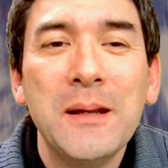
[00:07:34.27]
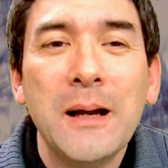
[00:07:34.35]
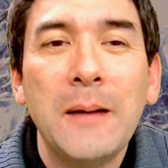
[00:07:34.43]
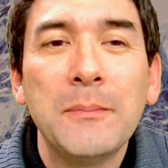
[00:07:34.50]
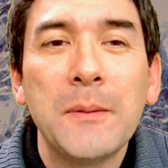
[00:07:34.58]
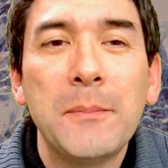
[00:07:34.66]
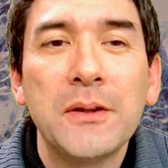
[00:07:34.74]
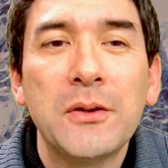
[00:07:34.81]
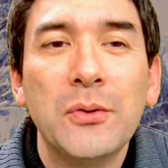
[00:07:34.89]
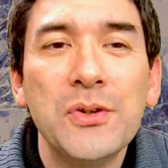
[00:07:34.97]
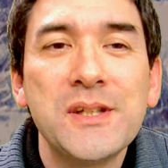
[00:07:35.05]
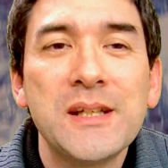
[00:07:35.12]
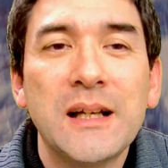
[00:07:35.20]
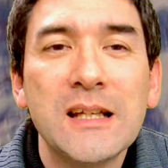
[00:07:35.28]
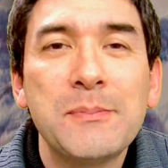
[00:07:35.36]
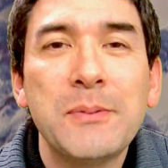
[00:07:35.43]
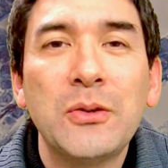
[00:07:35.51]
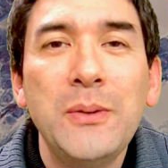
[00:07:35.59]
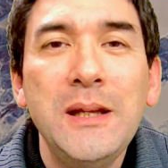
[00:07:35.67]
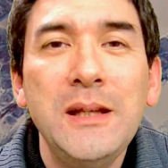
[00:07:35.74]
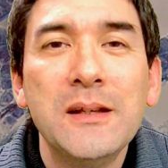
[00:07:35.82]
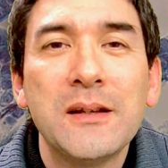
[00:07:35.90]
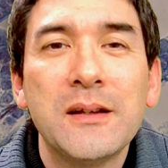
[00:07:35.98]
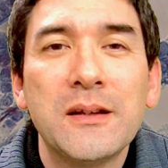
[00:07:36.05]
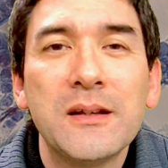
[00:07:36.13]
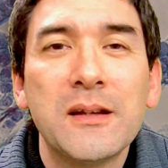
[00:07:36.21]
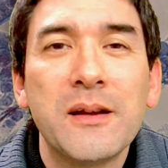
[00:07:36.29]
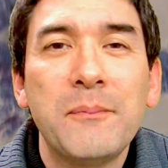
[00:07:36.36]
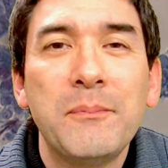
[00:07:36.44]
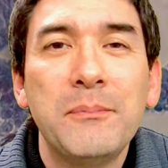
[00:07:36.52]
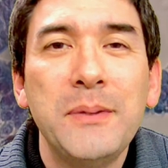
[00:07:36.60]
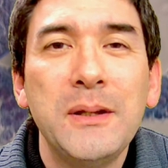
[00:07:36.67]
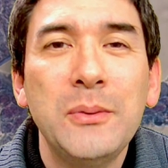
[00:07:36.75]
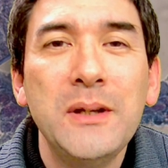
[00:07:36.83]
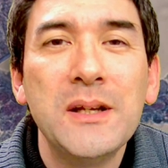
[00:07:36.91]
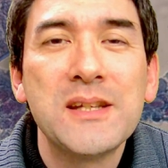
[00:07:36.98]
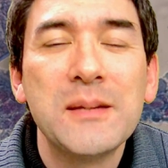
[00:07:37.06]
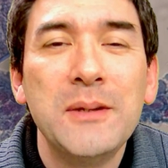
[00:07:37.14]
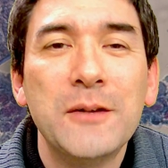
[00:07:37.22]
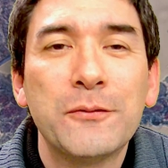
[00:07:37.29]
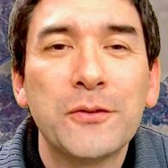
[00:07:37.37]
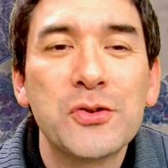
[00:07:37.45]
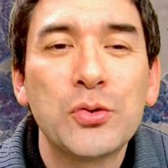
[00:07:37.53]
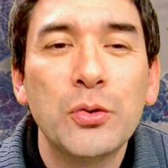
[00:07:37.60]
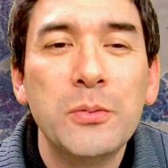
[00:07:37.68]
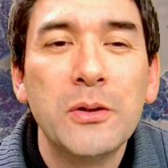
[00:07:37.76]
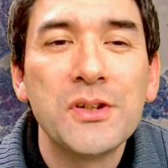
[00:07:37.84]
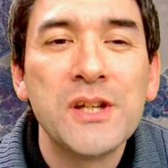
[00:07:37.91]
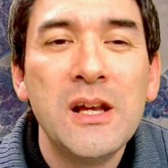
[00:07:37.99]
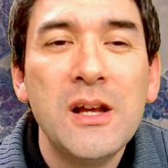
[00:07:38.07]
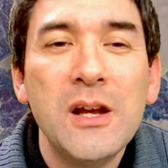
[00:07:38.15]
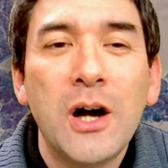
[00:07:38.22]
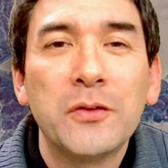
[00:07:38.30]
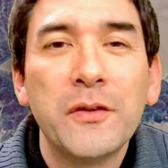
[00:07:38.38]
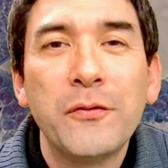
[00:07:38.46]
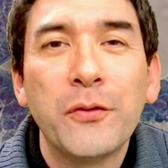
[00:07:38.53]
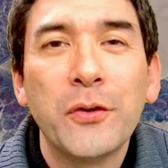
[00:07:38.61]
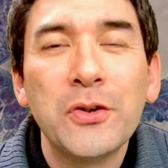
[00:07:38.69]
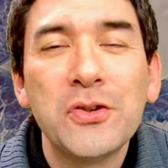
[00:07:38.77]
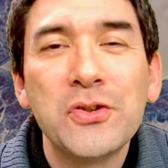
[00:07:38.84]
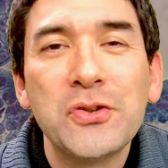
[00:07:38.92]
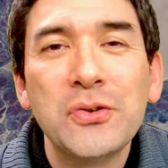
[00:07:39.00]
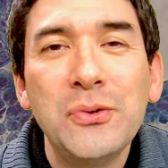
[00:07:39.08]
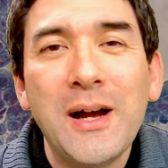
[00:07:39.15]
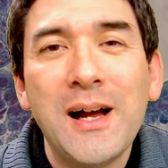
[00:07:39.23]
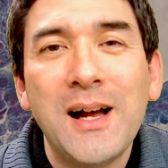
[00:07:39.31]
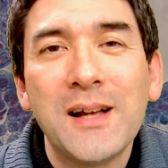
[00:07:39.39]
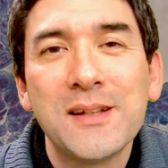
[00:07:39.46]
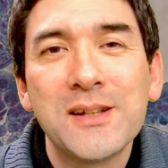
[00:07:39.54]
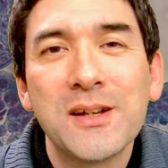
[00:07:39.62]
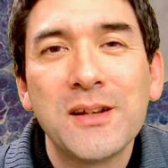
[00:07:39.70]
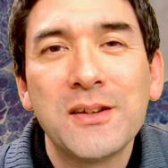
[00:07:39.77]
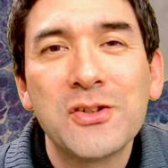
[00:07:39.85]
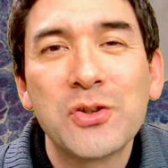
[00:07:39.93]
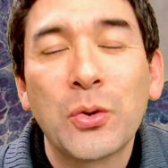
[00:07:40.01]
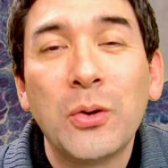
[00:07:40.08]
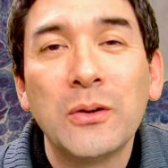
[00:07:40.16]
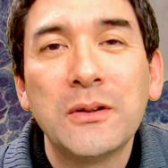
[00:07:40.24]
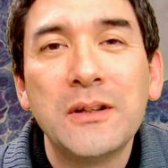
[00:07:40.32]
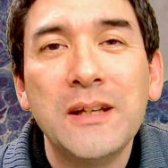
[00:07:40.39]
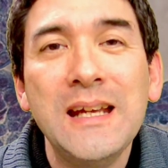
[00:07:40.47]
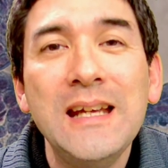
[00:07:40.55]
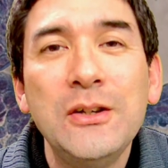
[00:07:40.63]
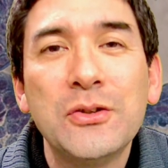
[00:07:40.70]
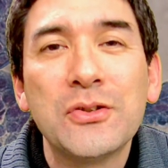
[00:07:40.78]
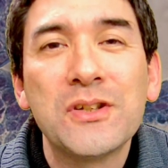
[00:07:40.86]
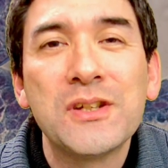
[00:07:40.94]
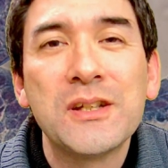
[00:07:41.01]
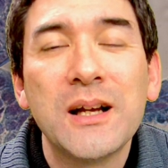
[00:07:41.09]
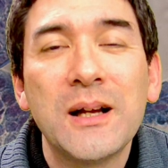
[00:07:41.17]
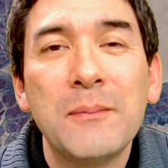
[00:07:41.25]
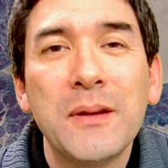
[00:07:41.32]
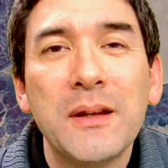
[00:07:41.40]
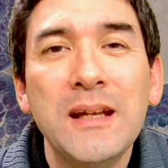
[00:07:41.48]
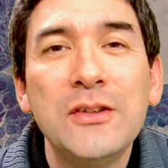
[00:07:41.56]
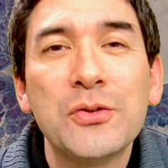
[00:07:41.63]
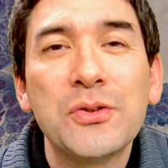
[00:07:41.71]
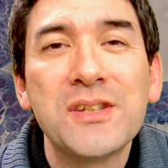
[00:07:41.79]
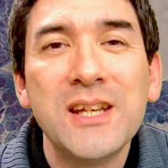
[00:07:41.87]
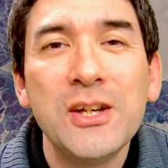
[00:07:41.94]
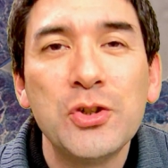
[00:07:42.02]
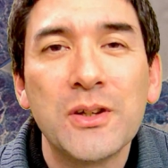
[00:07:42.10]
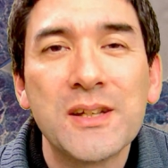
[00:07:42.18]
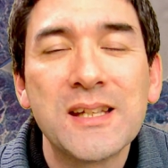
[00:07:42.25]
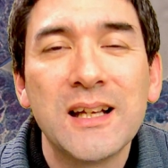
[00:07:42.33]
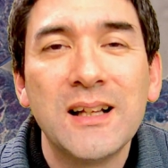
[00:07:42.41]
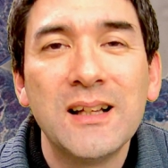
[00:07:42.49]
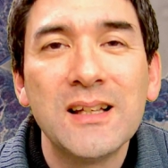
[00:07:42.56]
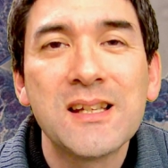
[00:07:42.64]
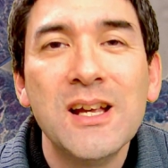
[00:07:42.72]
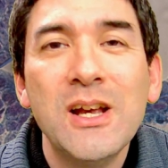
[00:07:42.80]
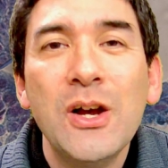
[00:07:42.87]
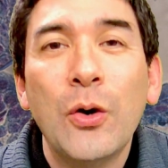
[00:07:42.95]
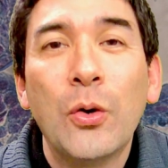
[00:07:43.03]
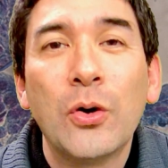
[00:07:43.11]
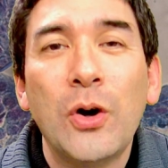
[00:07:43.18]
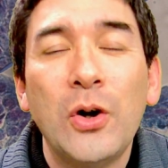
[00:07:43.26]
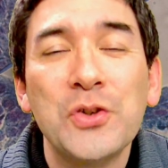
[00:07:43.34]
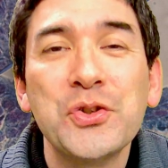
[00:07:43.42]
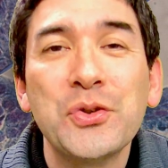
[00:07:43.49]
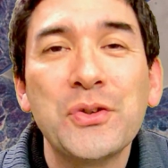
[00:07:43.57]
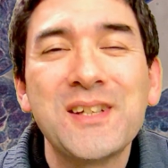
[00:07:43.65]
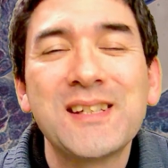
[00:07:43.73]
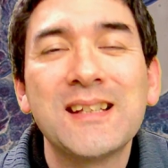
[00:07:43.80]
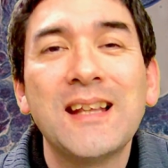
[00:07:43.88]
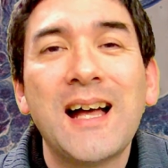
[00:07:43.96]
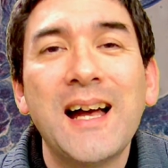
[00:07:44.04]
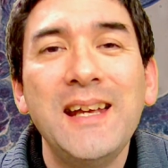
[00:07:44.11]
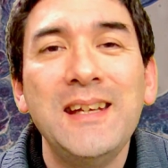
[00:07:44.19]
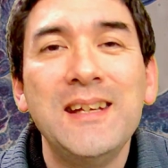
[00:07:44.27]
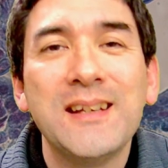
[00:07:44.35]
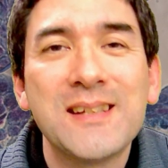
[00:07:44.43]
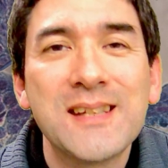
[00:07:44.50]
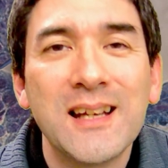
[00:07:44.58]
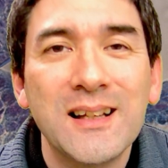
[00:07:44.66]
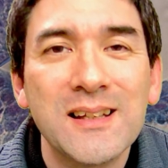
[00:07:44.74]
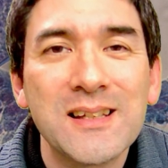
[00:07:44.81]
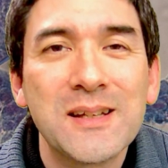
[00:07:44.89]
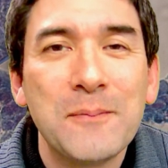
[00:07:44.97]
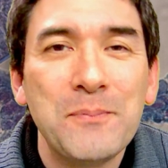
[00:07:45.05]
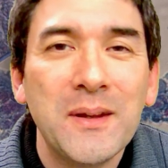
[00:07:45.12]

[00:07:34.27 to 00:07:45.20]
Um, but those cells between the uh, between the seminiferous tubules are referred to as uh, the so-called the um, interstitial cells, or also known as Leydig cells.